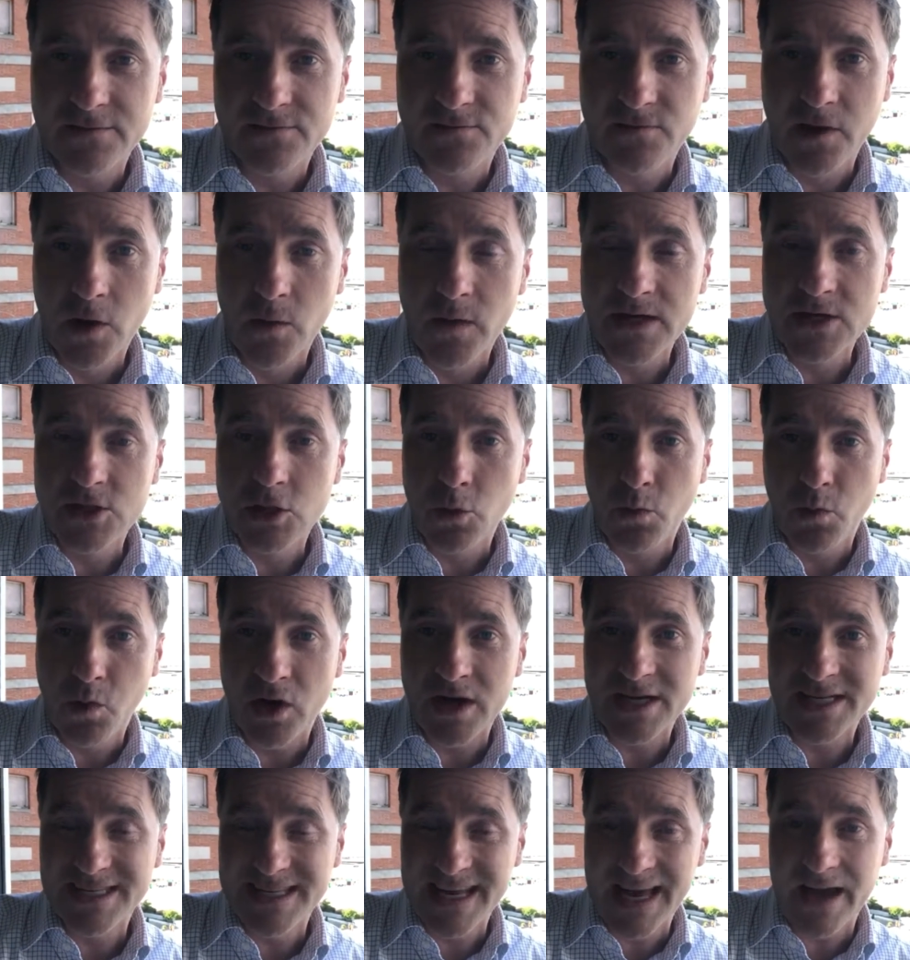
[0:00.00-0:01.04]
Flew into
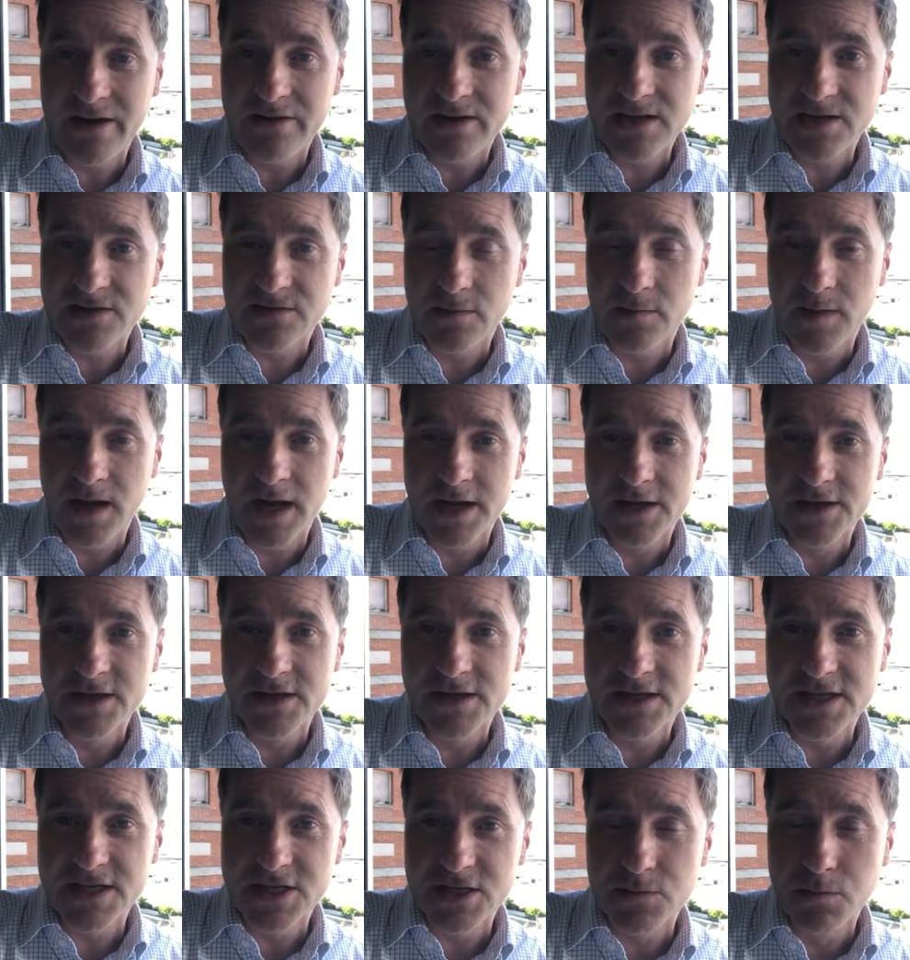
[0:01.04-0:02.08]
Buenos Aires from
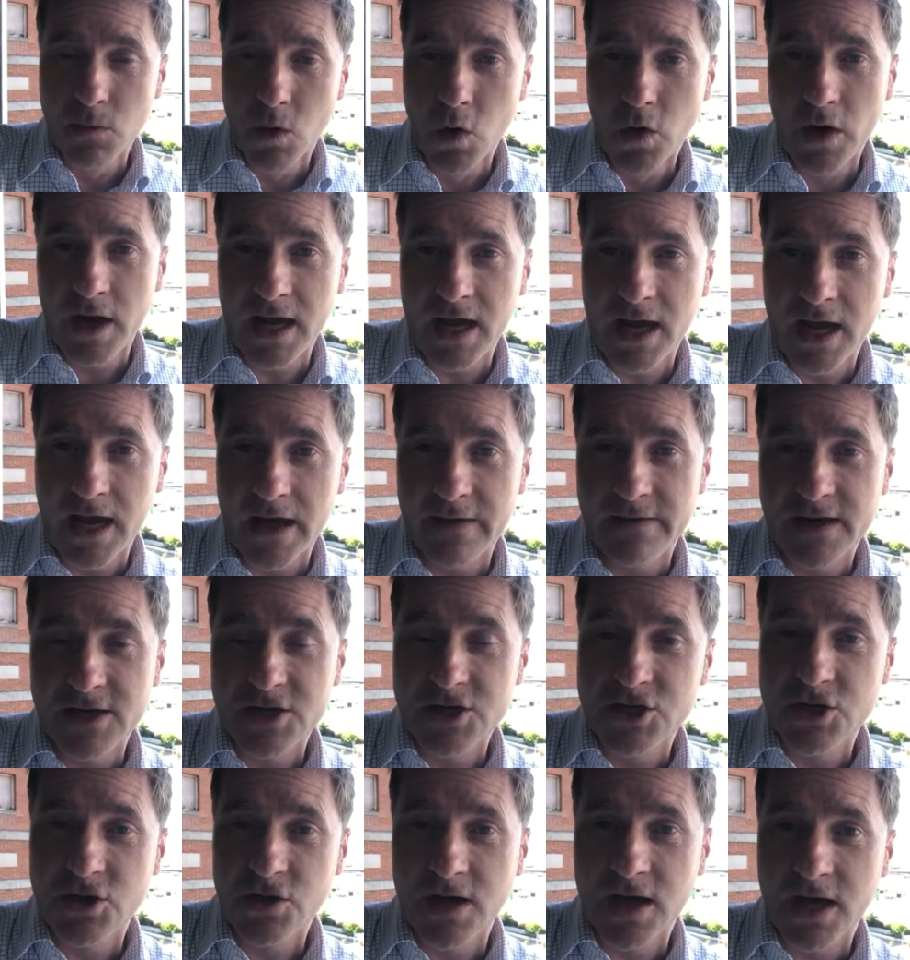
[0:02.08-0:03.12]
London this morning and then
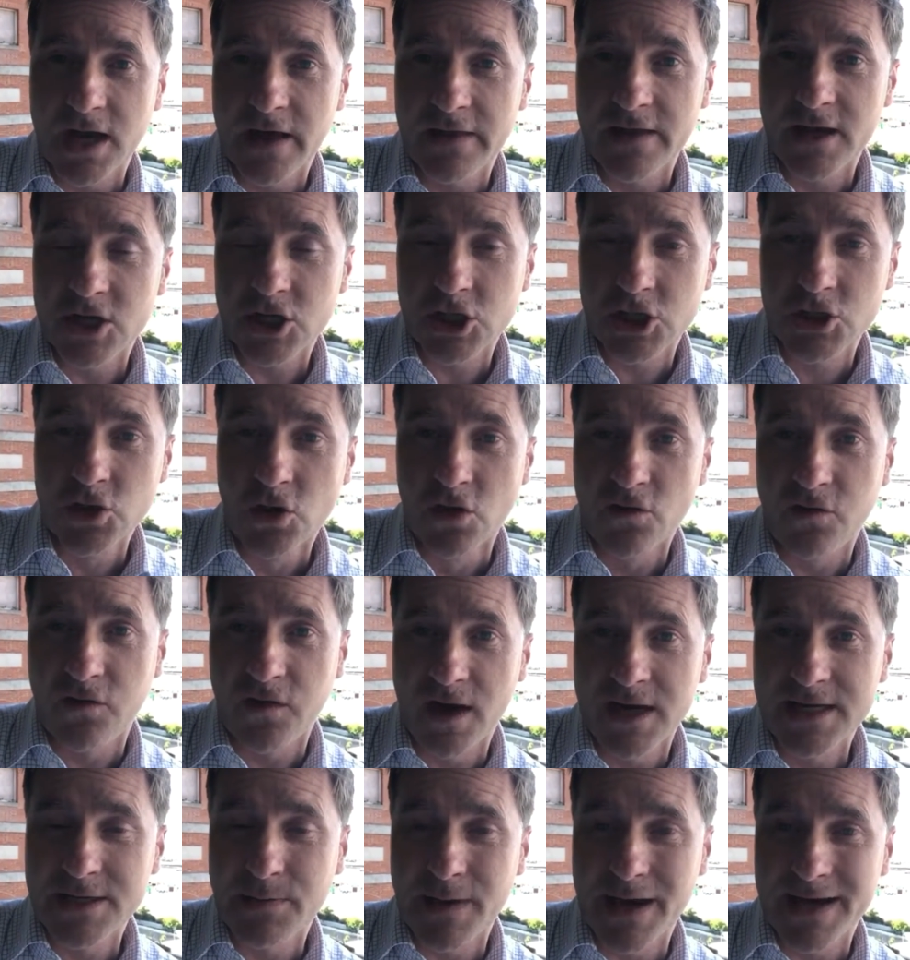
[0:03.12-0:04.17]
took another short
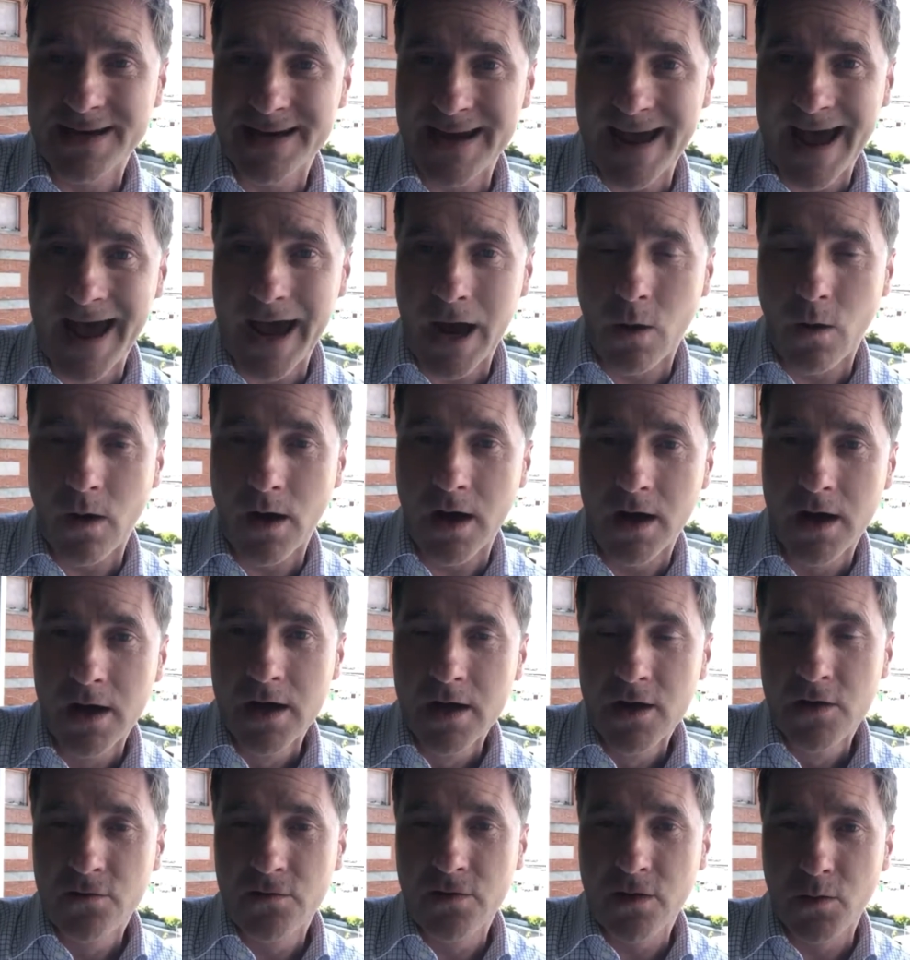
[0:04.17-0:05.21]
flight, about an hour
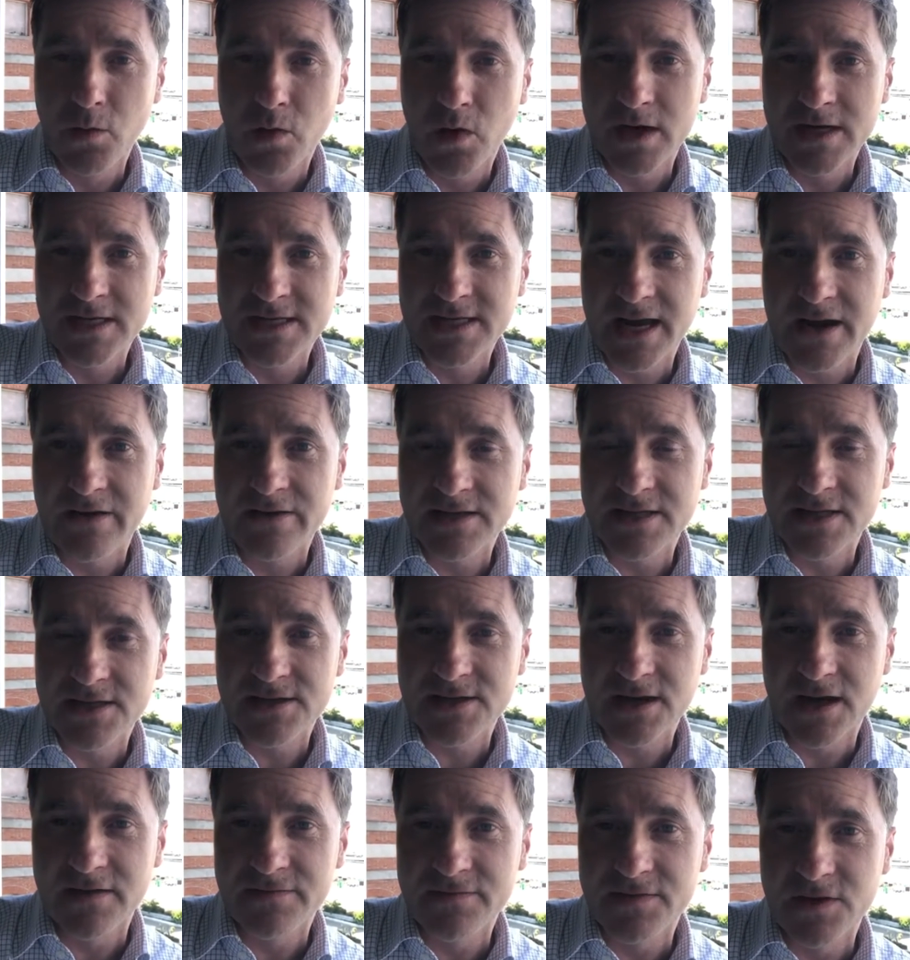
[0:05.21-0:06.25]
from Buenos Aires
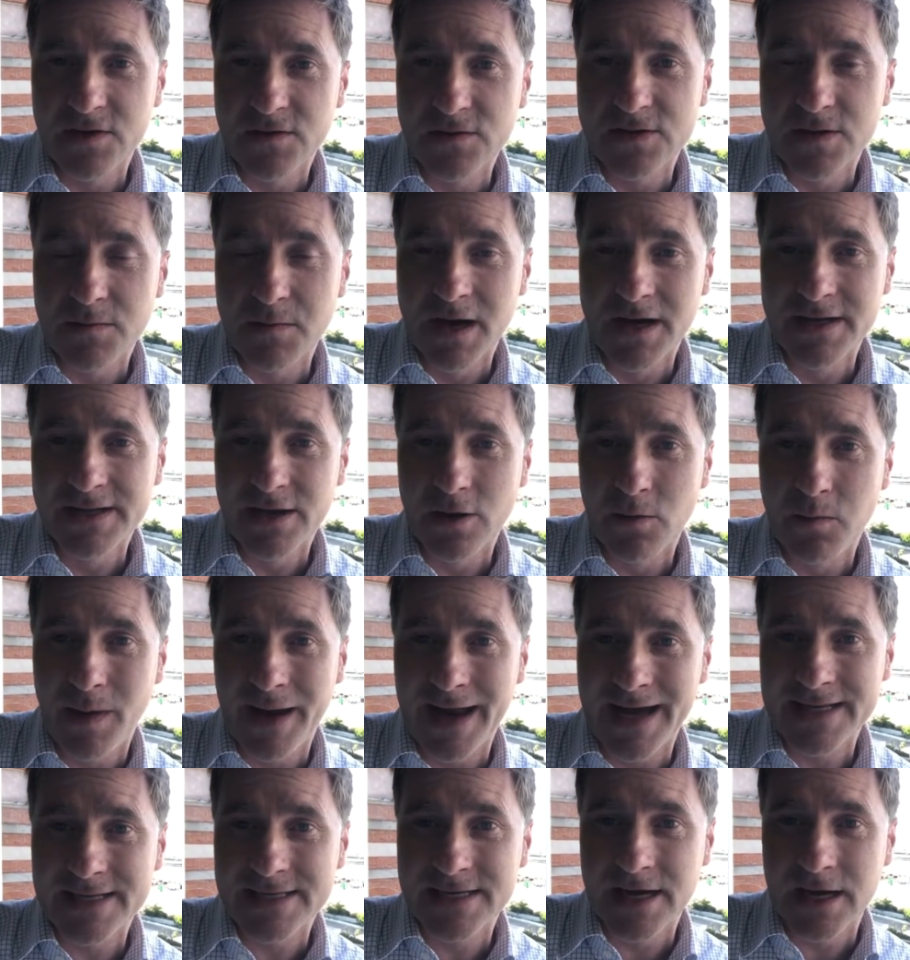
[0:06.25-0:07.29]
this afternoon, to Mar del
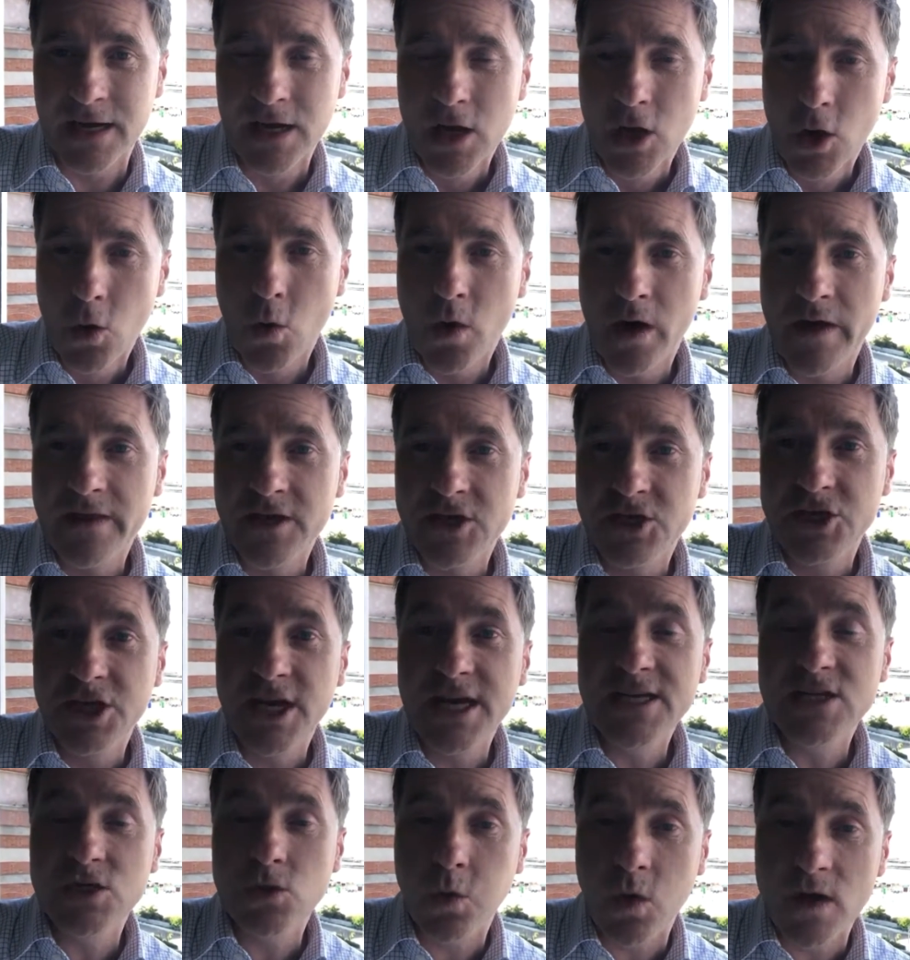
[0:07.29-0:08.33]
Plata, where the
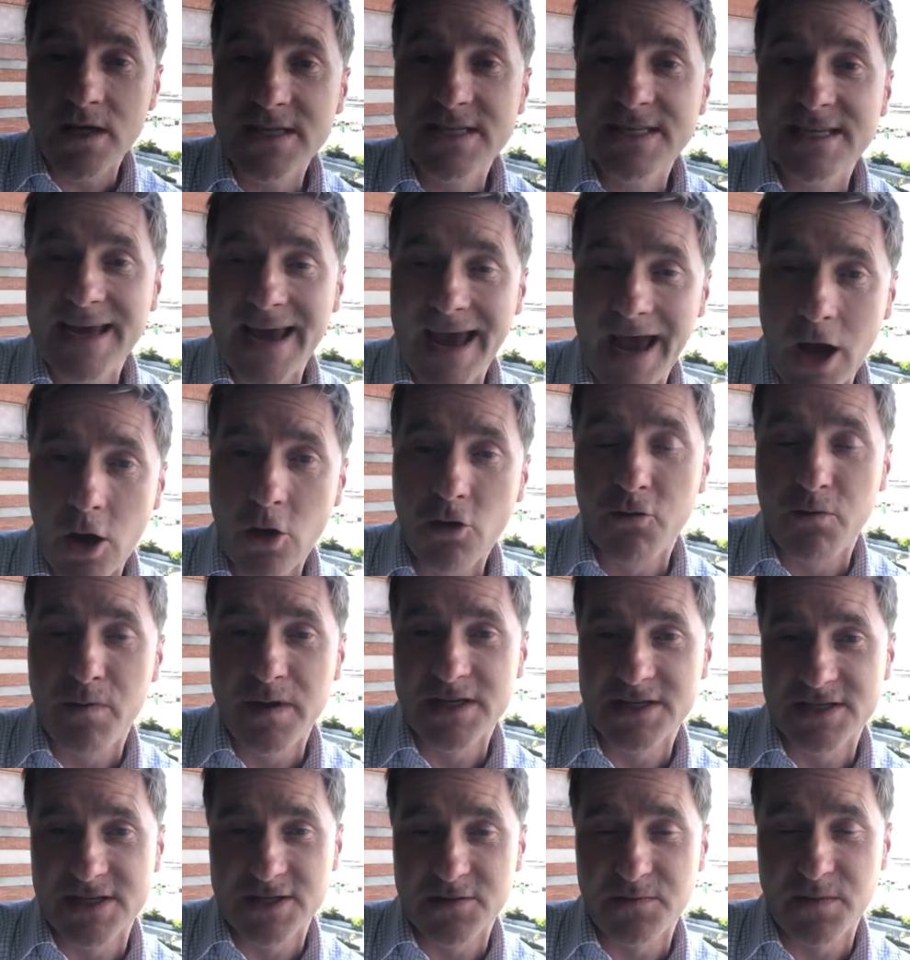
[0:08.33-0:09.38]
G20 health
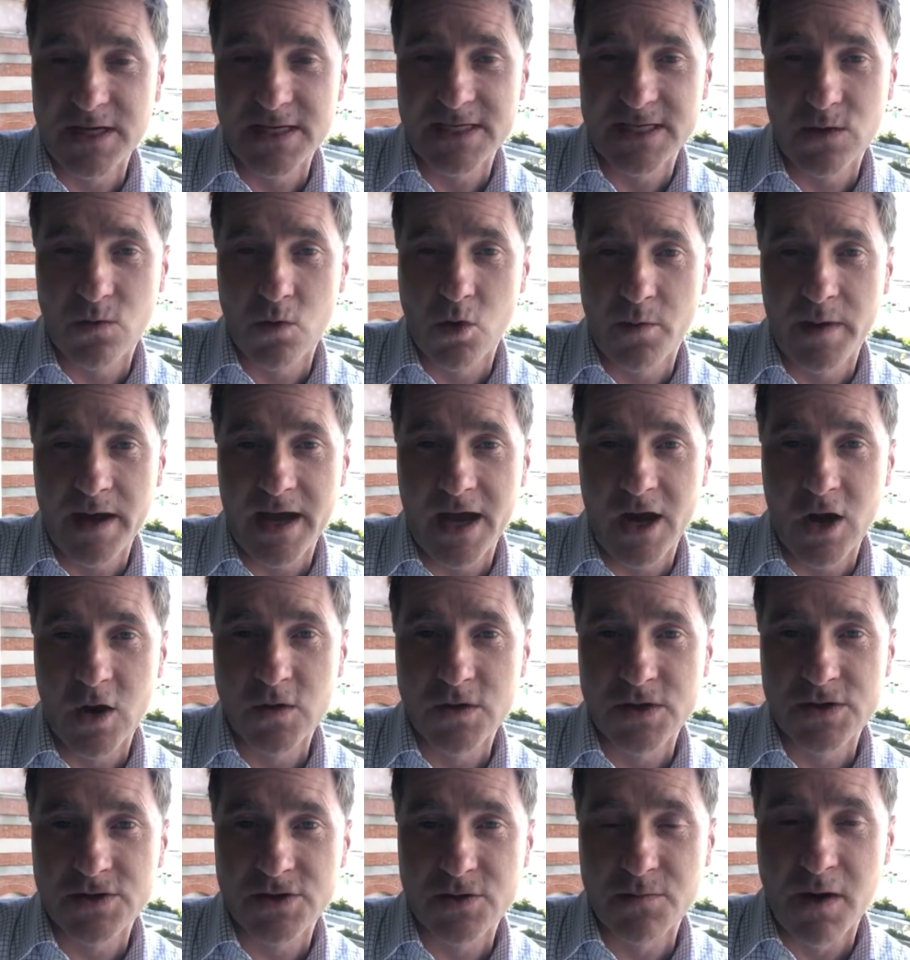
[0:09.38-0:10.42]
ministers meeting will be
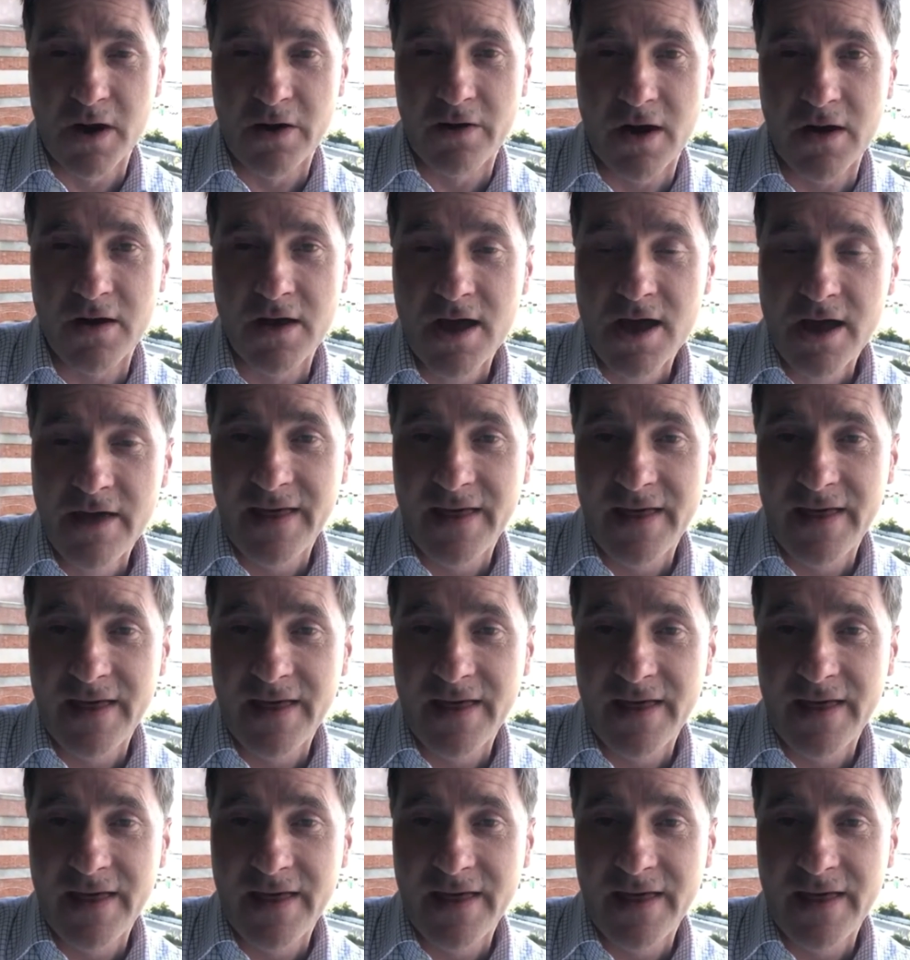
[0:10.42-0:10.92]
held tomorrow.